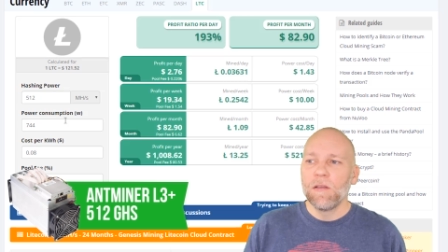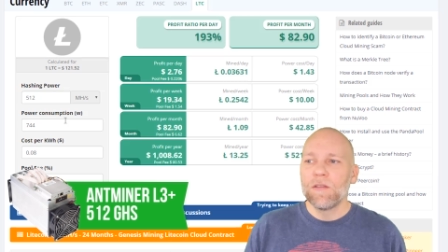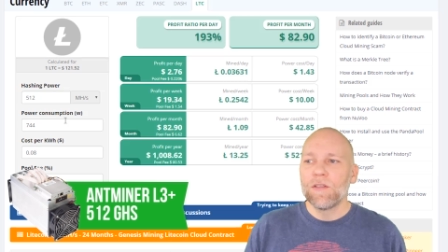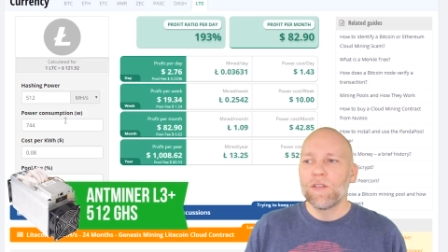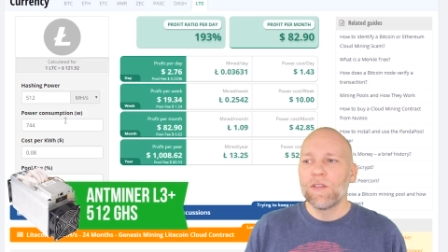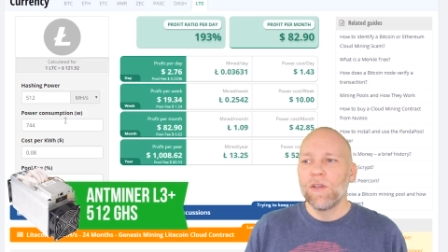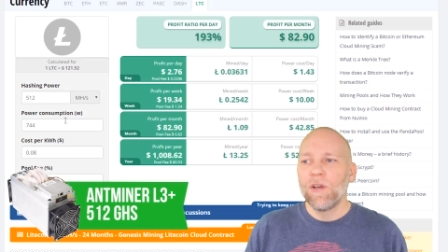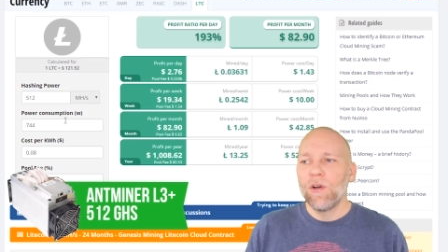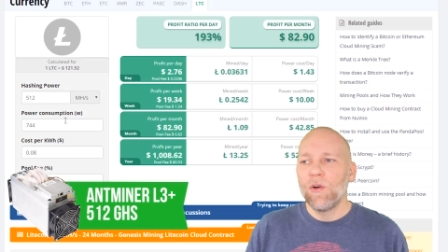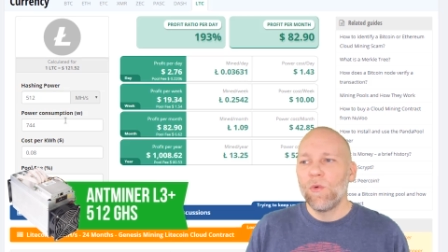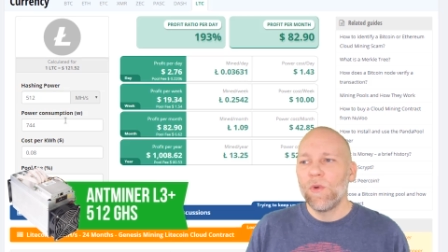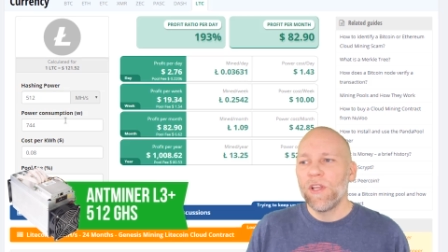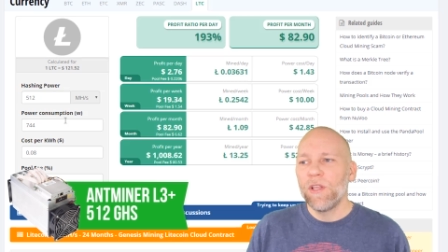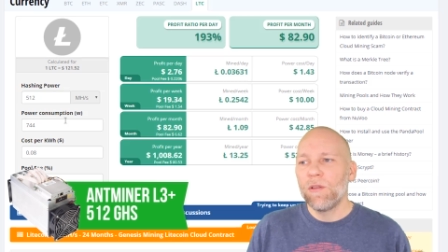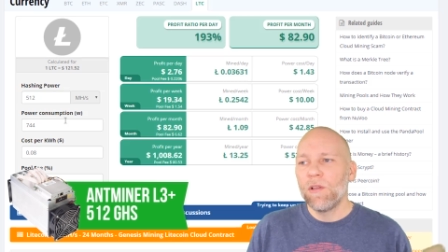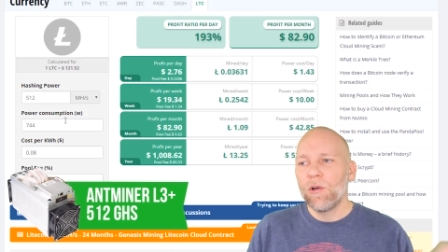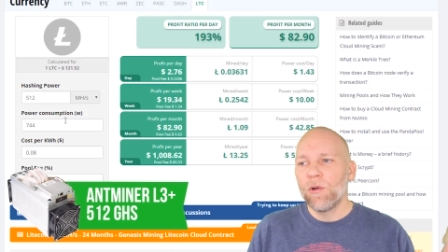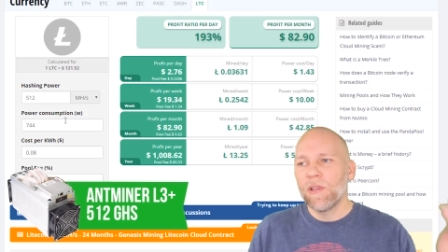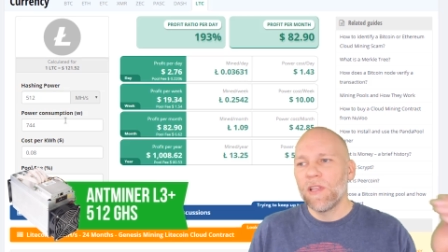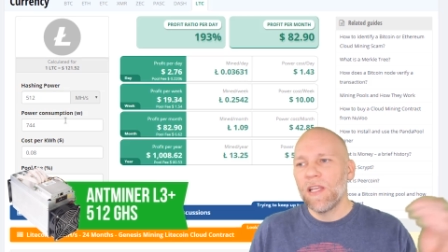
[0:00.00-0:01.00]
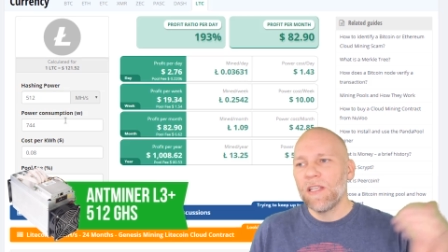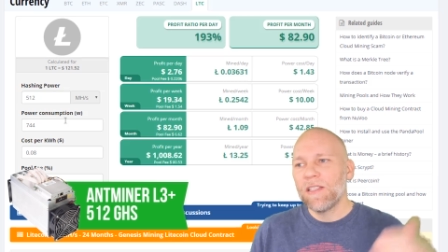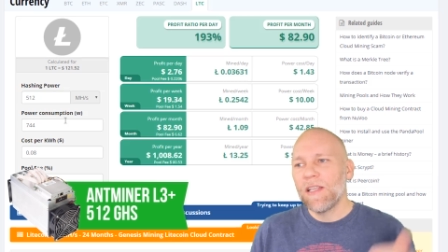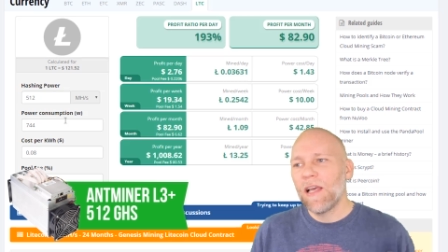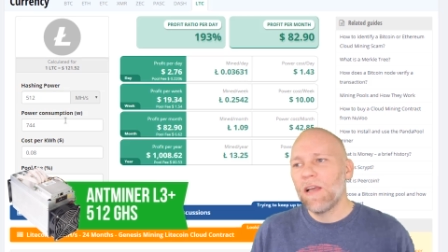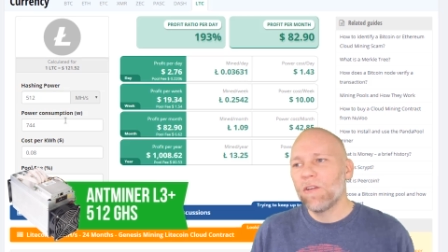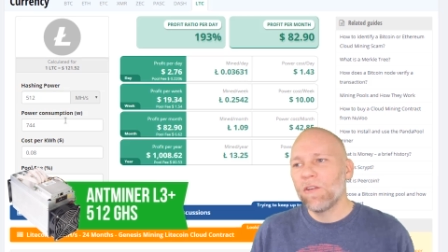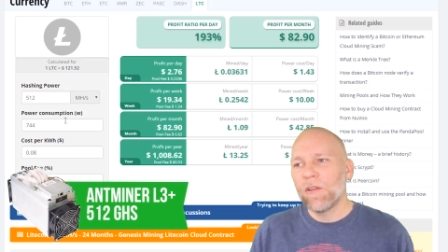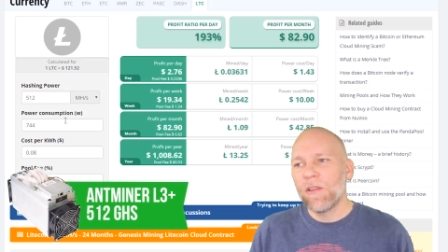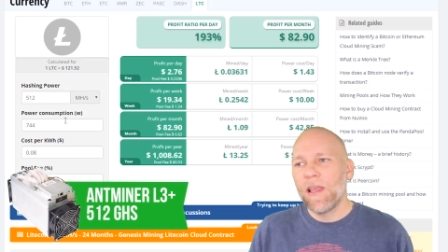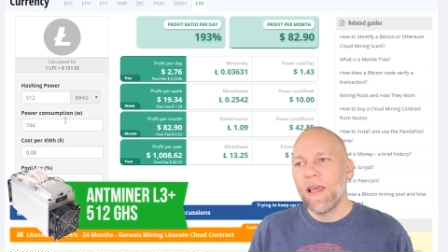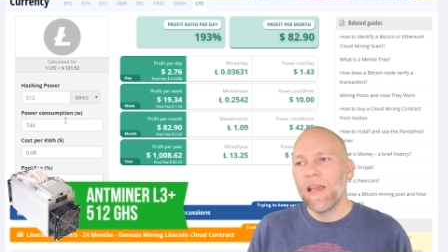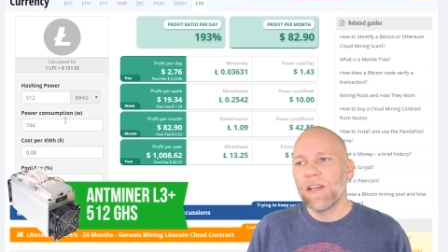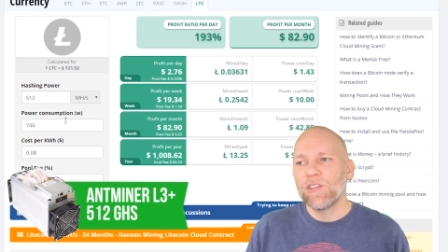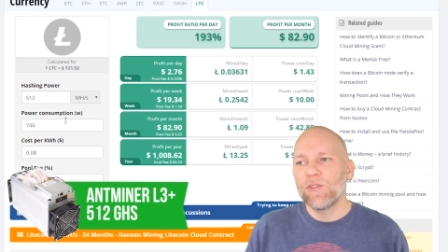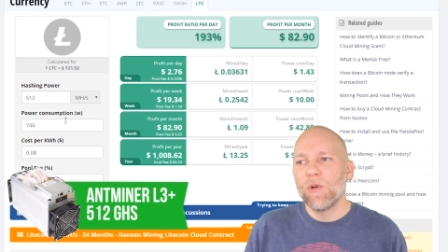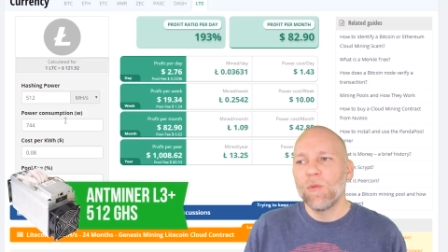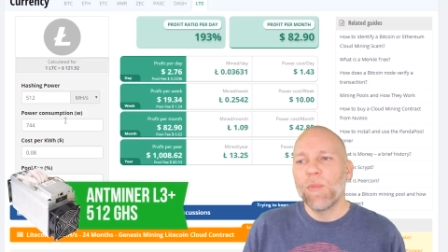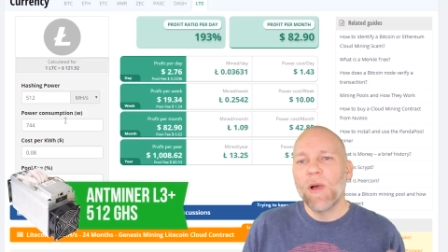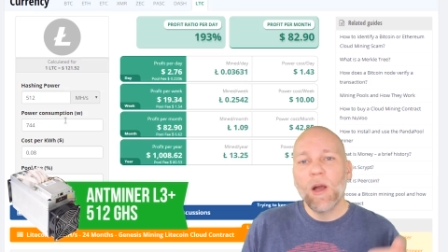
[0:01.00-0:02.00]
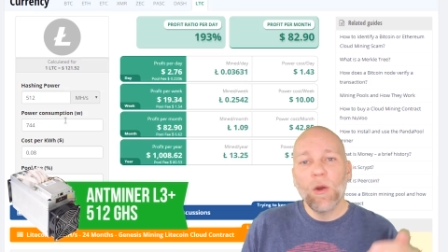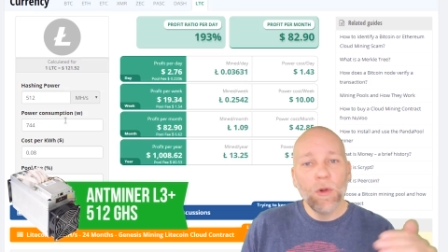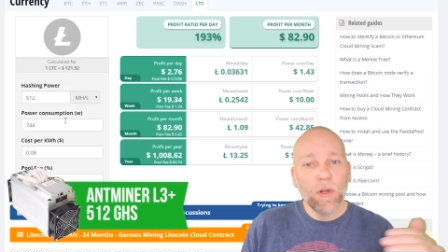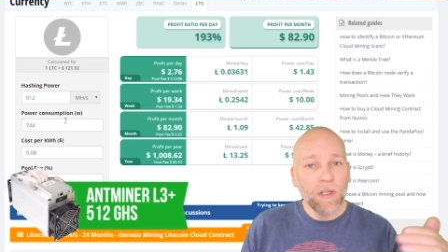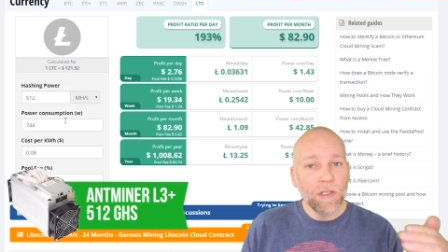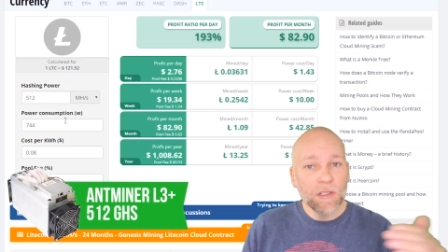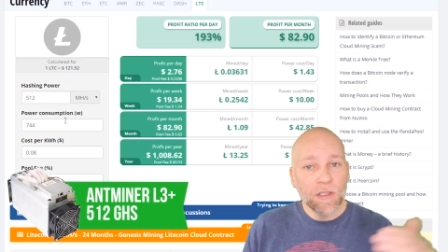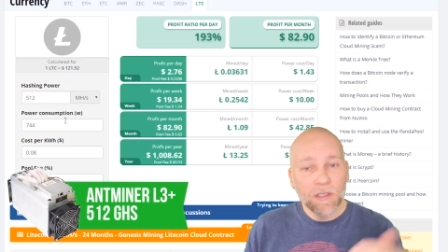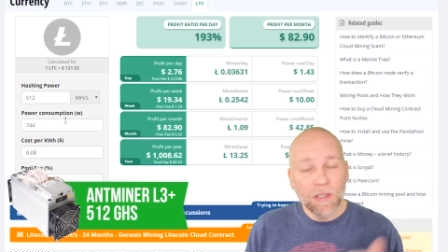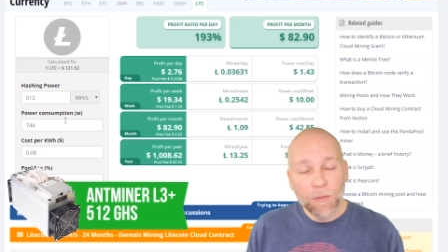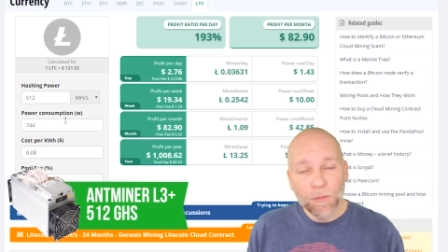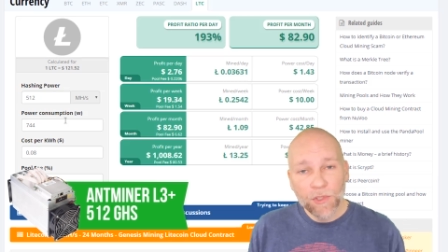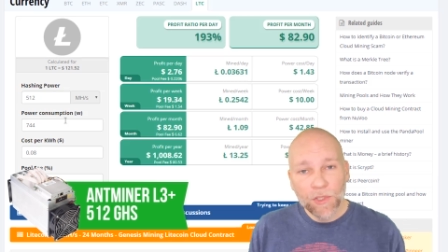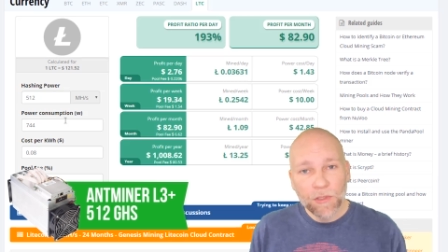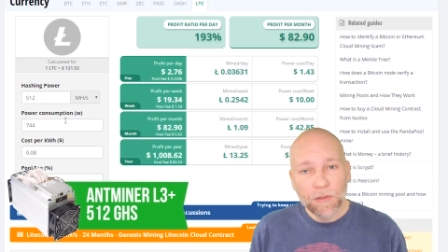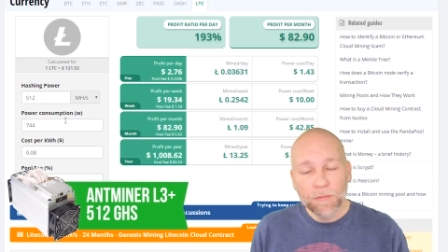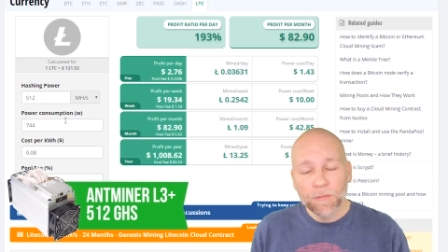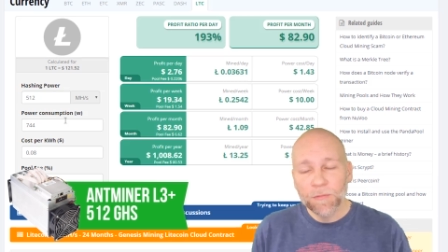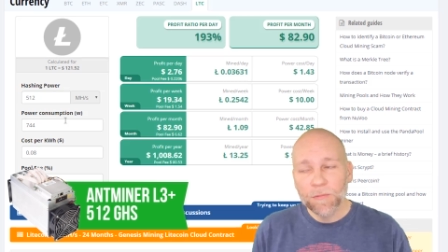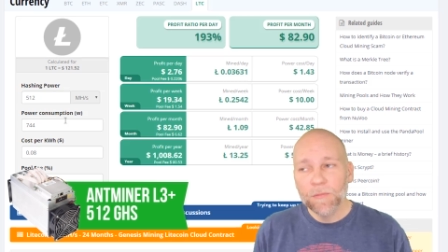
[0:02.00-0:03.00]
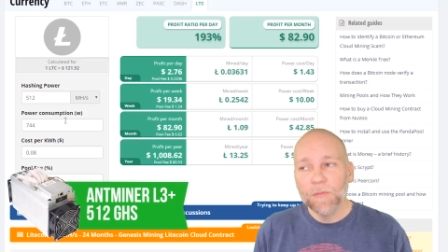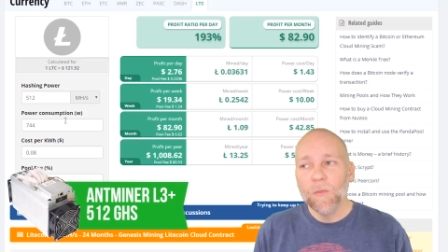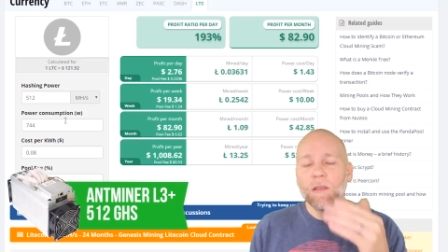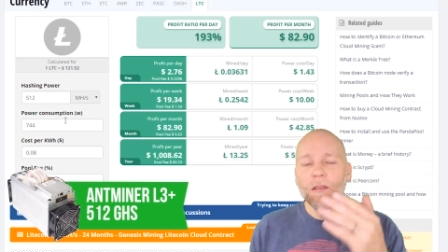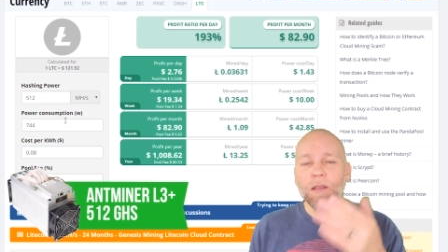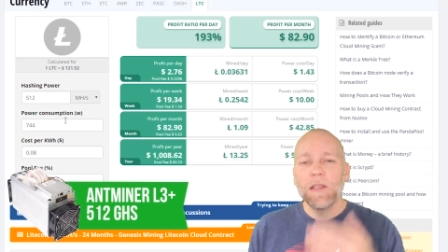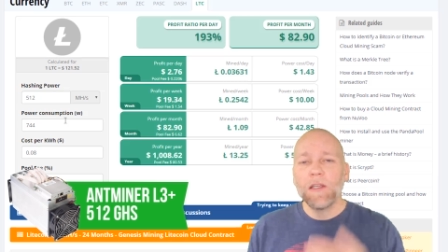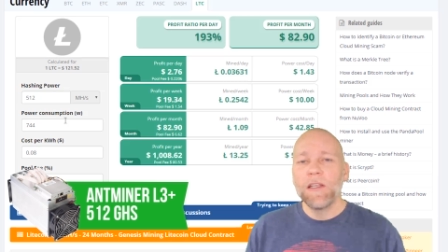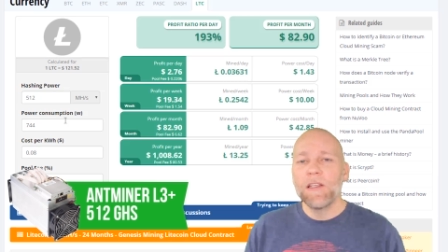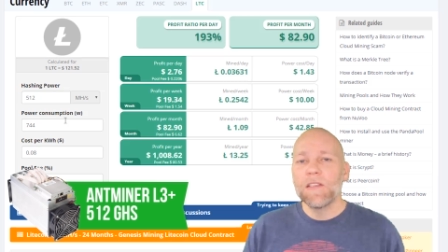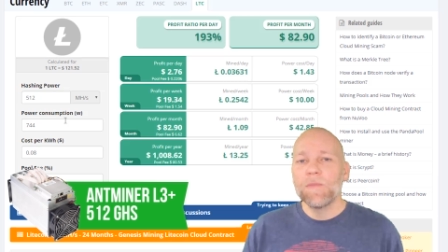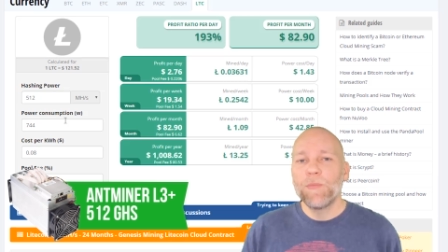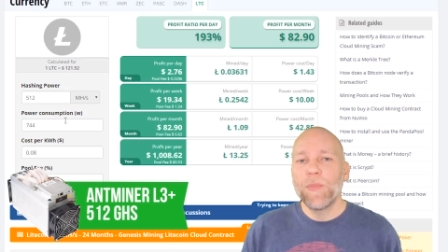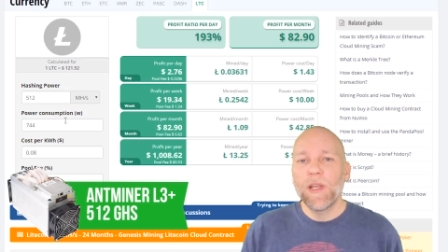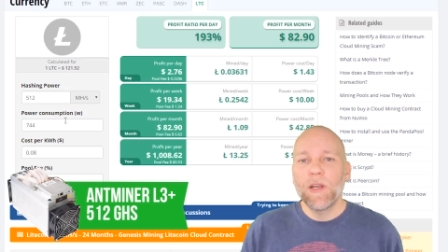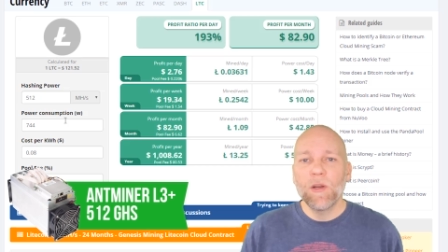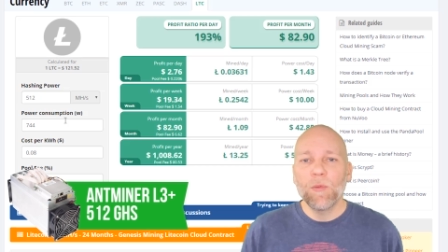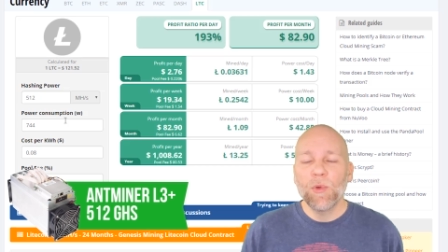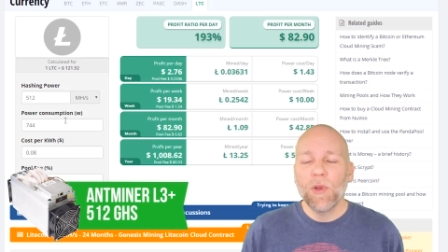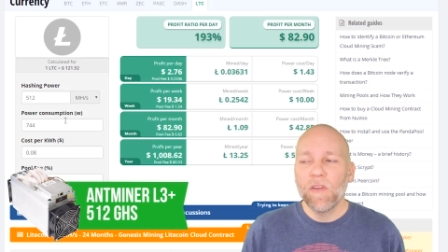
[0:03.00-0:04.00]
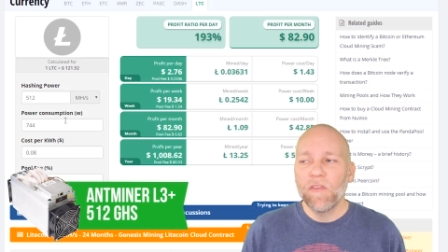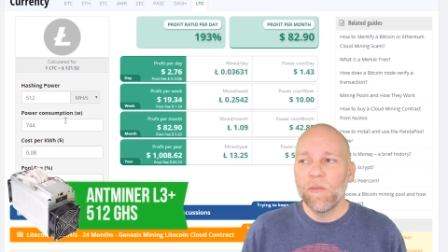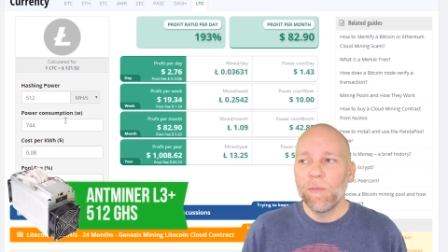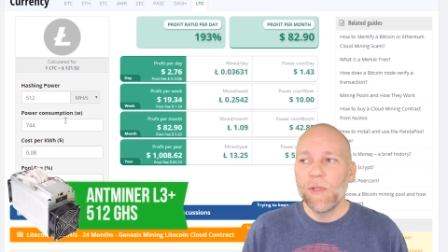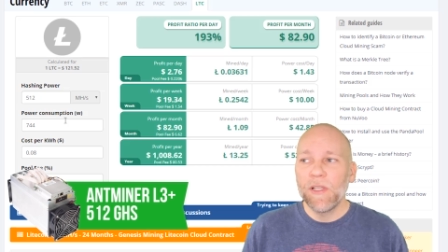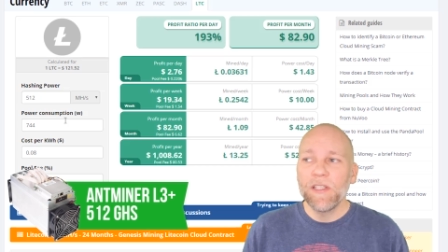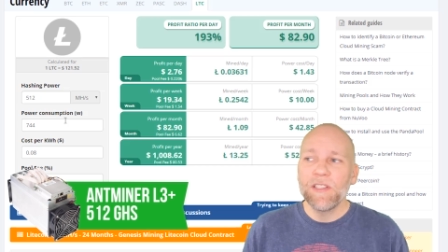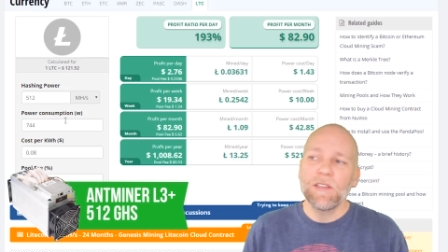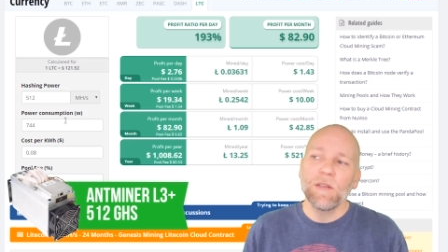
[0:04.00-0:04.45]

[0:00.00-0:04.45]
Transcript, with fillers: So when you lower that down to the actual power consumption, it is better profitability.